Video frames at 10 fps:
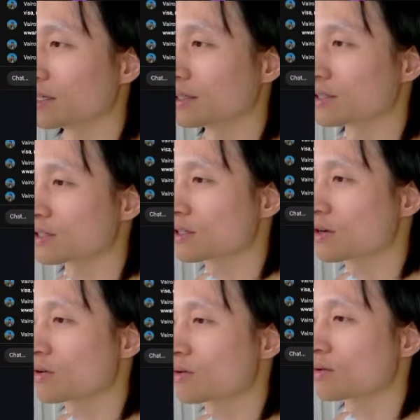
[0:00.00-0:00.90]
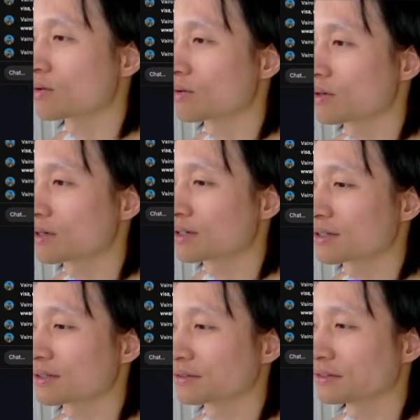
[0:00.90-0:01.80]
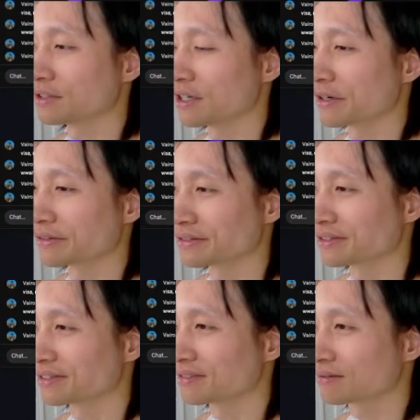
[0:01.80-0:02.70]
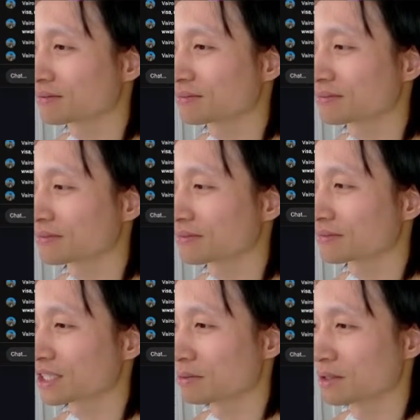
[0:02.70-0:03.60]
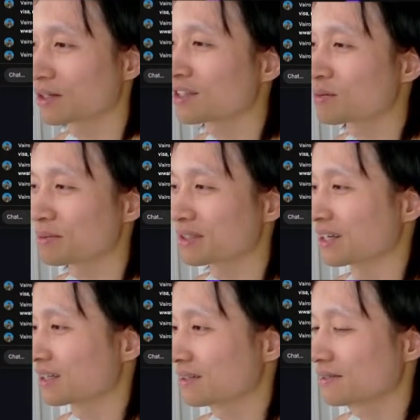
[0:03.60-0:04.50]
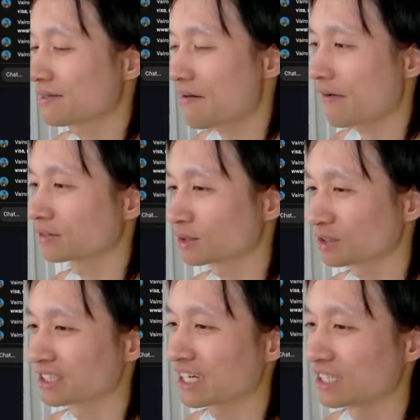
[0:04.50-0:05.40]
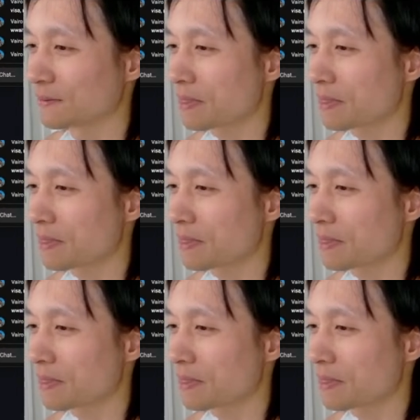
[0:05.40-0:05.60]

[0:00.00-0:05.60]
It's so, yeah. I mean, look at this website. It's so shiny.